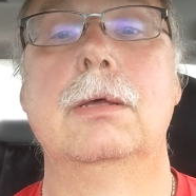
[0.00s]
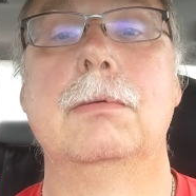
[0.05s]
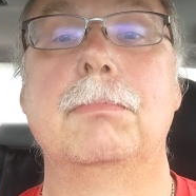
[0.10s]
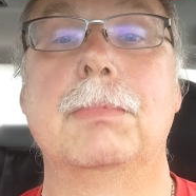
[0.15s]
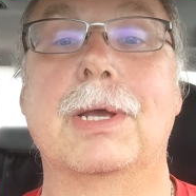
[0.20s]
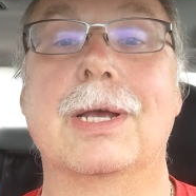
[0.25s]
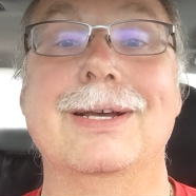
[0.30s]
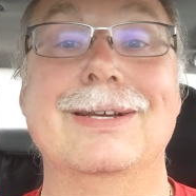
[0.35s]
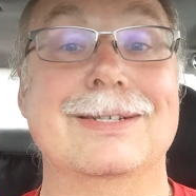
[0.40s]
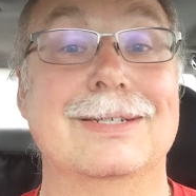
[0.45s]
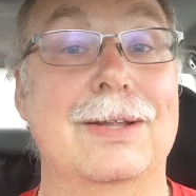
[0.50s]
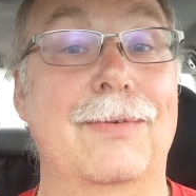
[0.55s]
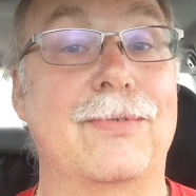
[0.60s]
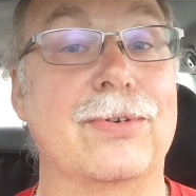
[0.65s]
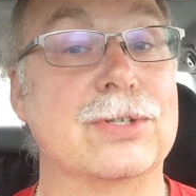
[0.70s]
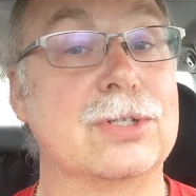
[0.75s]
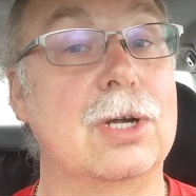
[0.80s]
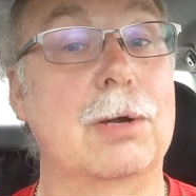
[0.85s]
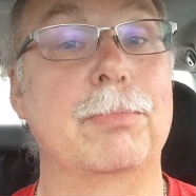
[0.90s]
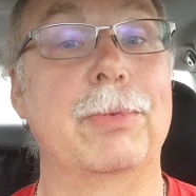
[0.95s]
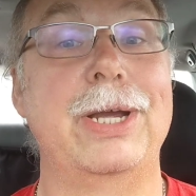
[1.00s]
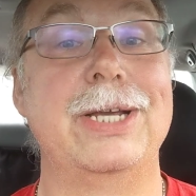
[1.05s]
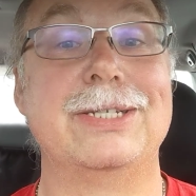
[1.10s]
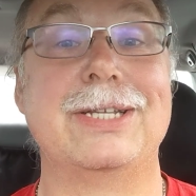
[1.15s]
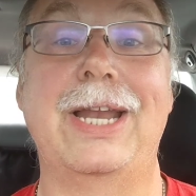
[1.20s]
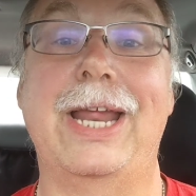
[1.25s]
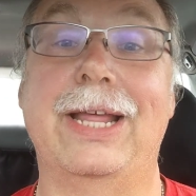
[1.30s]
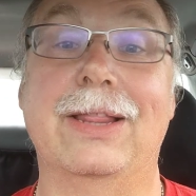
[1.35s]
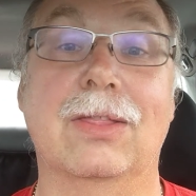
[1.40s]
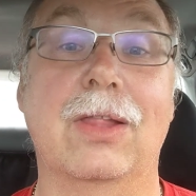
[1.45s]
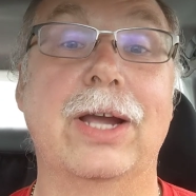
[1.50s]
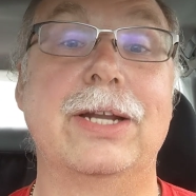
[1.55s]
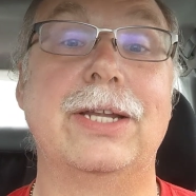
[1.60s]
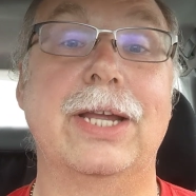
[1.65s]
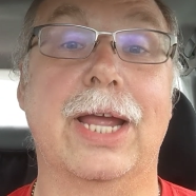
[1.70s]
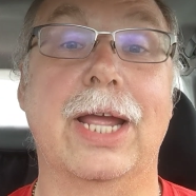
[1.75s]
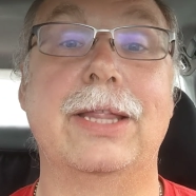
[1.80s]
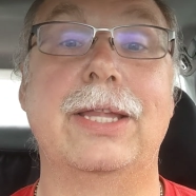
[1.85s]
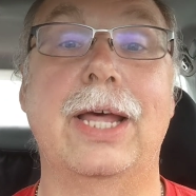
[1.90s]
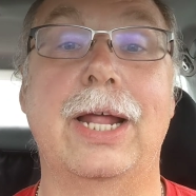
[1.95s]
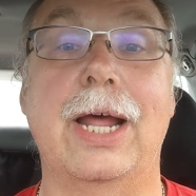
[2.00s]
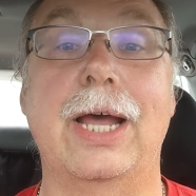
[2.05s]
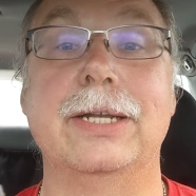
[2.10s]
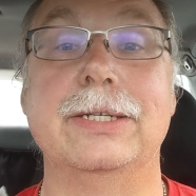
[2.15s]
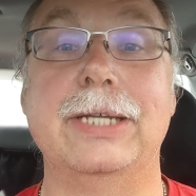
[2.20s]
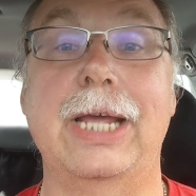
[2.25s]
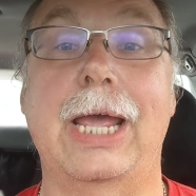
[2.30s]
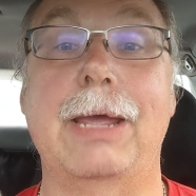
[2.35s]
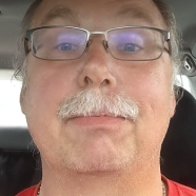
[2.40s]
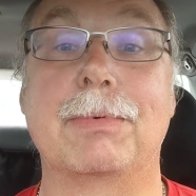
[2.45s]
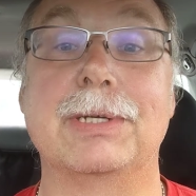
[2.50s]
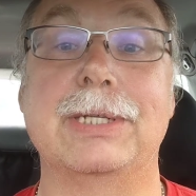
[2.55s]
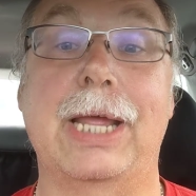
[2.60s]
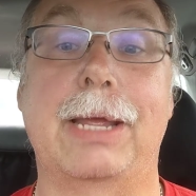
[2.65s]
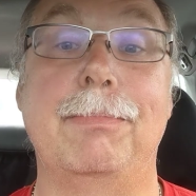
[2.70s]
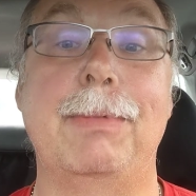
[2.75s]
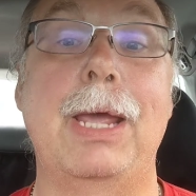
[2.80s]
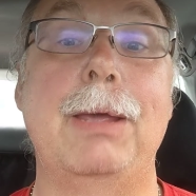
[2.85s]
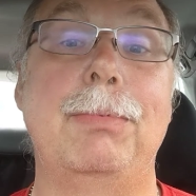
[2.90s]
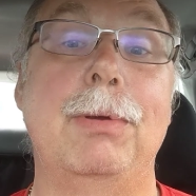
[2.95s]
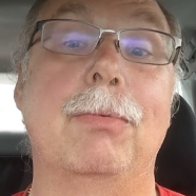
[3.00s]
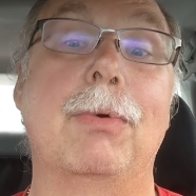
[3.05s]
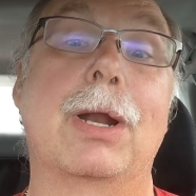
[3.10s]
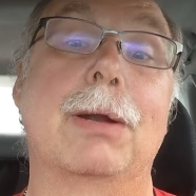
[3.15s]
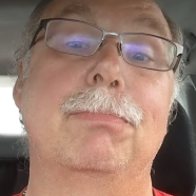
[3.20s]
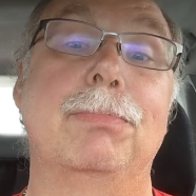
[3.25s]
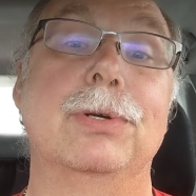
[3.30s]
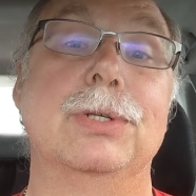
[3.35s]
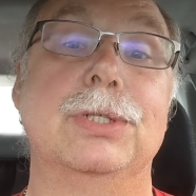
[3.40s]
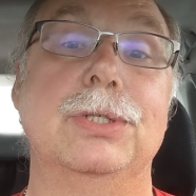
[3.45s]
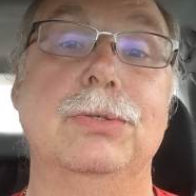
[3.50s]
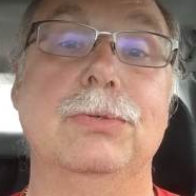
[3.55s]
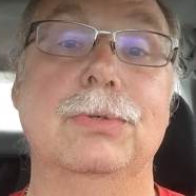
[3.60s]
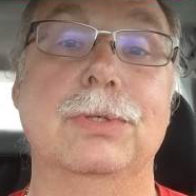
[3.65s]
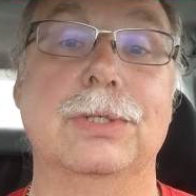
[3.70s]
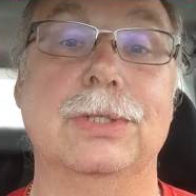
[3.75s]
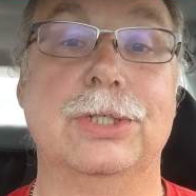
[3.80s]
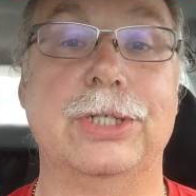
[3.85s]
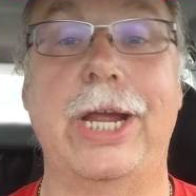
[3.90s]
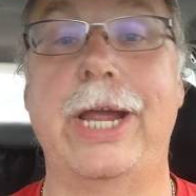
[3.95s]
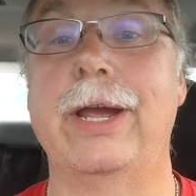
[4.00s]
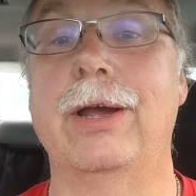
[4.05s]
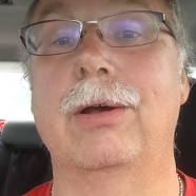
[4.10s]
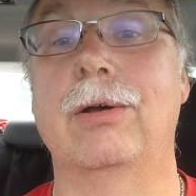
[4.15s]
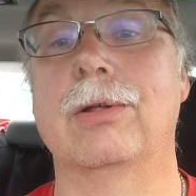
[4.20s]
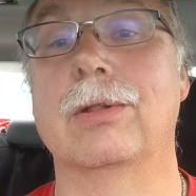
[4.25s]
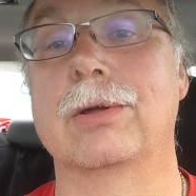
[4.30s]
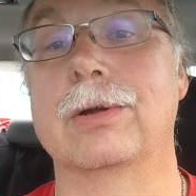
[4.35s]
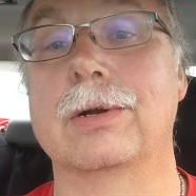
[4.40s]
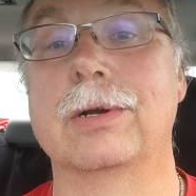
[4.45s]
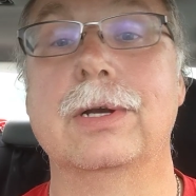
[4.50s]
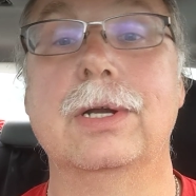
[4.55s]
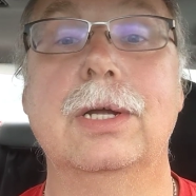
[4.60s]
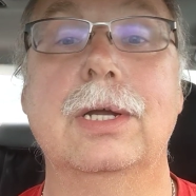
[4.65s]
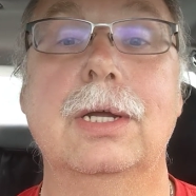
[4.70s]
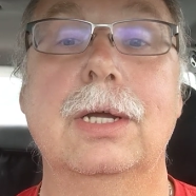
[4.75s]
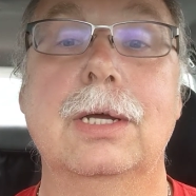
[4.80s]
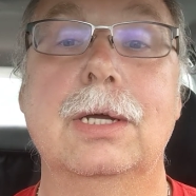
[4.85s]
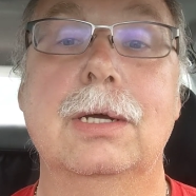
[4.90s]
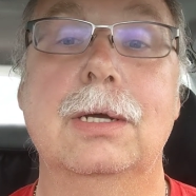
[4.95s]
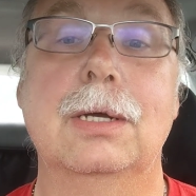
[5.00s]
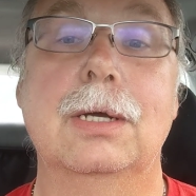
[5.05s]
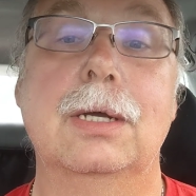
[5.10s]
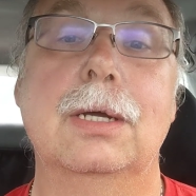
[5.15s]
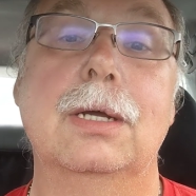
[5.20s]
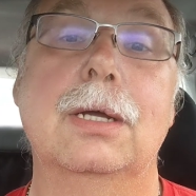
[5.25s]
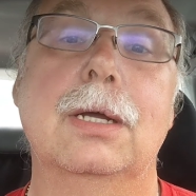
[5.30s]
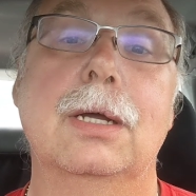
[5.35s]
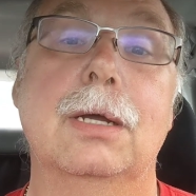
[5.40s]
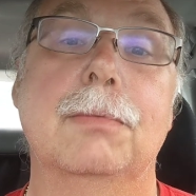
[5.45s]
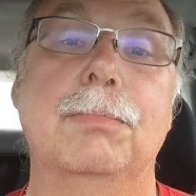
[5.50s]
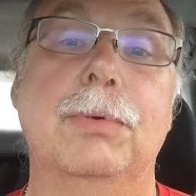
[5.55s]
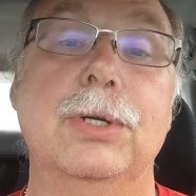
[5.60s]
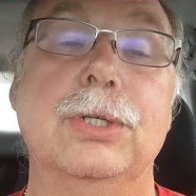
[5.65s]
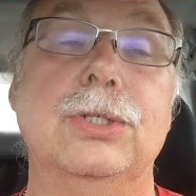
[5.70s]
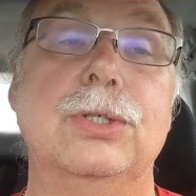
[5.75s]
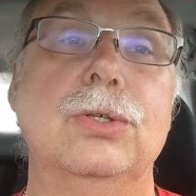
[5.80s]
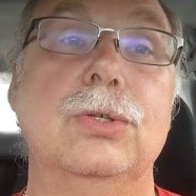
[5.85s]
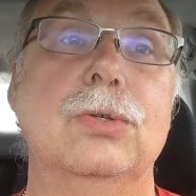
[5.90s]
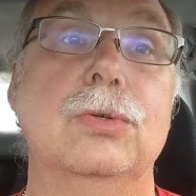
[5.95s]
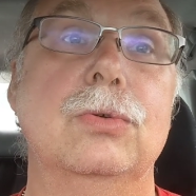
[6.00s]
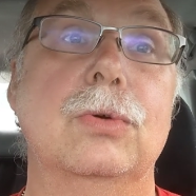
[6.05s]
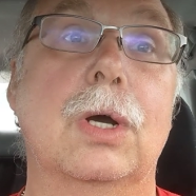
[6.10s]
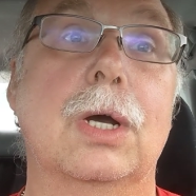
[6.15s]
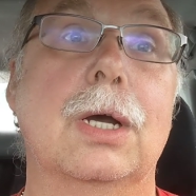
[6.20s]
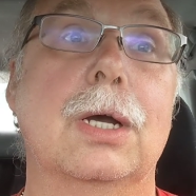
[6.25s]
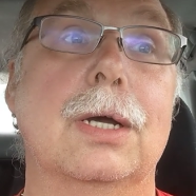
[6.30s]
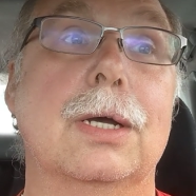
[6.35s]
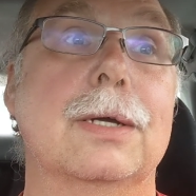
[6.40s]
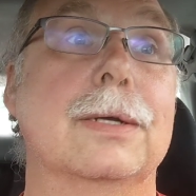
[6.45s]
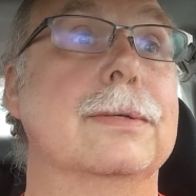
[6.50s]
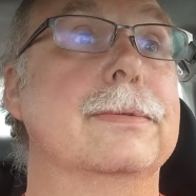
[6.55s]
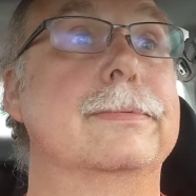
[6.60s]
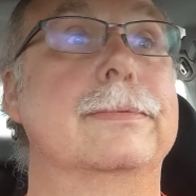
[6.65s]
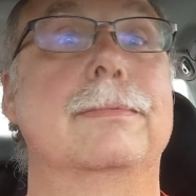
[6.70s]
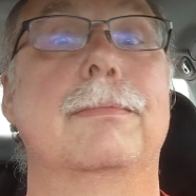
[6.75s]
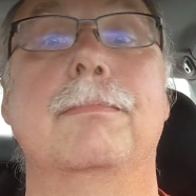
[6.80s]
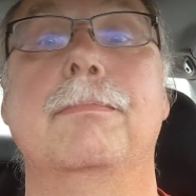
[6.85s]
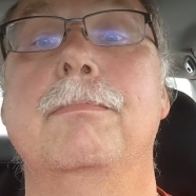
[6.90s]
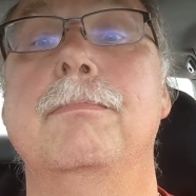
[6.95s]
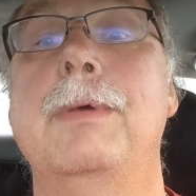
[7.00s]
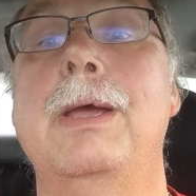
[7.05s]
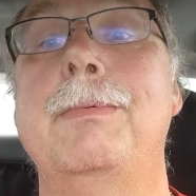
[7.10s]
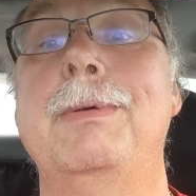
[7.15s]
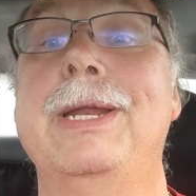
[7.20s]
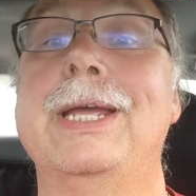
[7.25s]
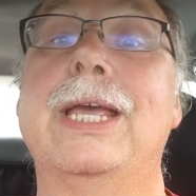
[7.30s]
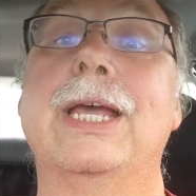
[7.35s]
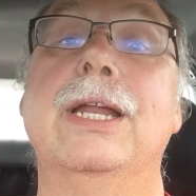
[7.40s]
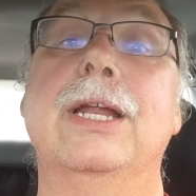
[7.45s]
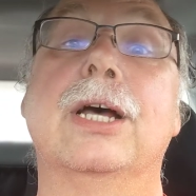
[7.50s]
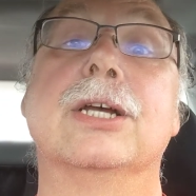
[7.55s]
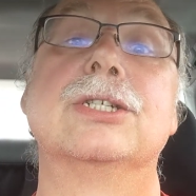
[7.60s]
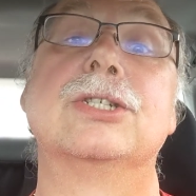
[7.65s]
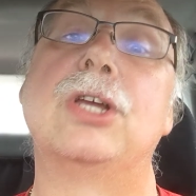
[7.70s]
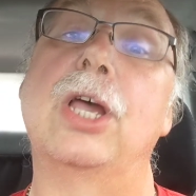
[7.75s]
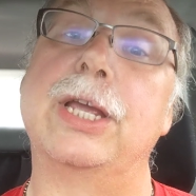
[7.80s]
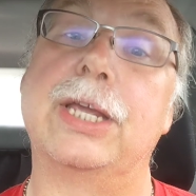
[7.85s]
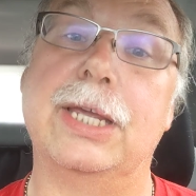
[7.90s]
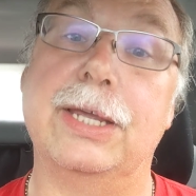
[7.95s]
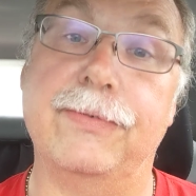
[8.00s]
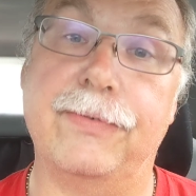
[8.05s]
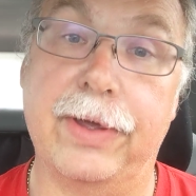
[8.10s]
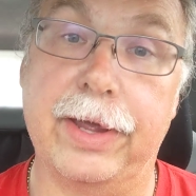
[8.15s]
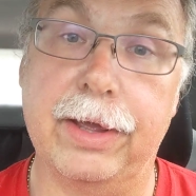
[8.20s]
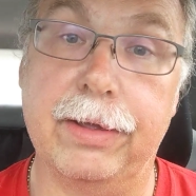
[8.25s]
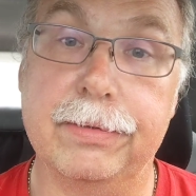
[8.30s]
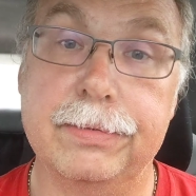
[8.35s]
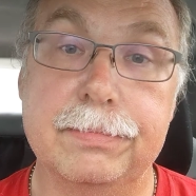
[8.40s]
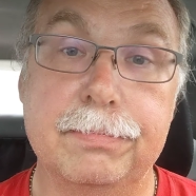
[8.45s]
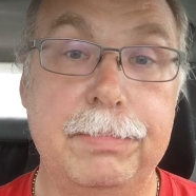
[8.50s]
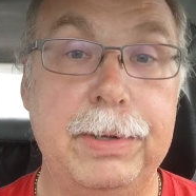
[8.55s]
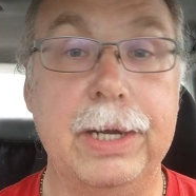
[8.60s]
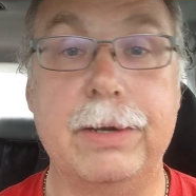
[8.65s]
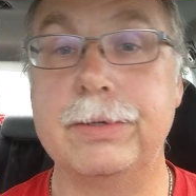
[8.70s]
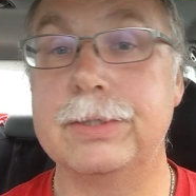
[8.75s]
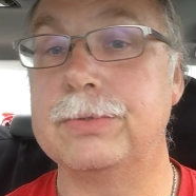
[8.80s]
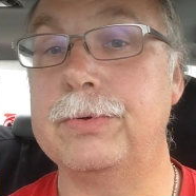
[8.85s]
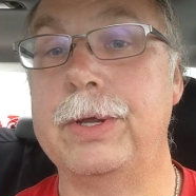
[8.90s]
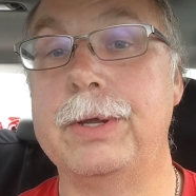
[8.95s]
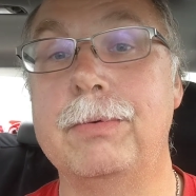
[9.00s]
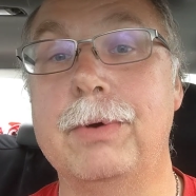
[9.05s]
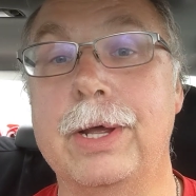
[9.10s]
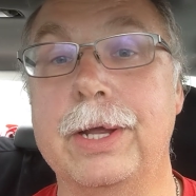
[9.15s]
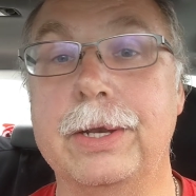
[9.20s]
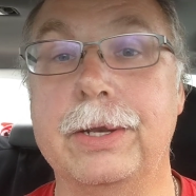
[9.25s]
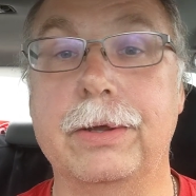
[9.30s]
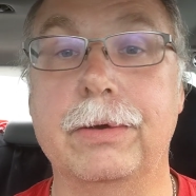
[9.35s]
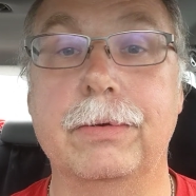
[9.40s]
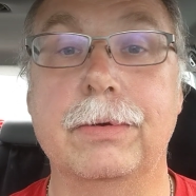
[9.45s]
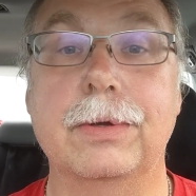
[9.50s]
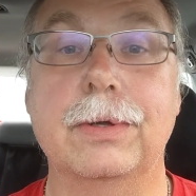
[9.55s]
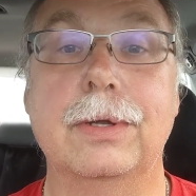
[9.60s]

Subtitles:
Because for some reason, they like to get that on tape because they maybe want to put you in jail or put you maybe to get a psych eval. Pick which way you want to do.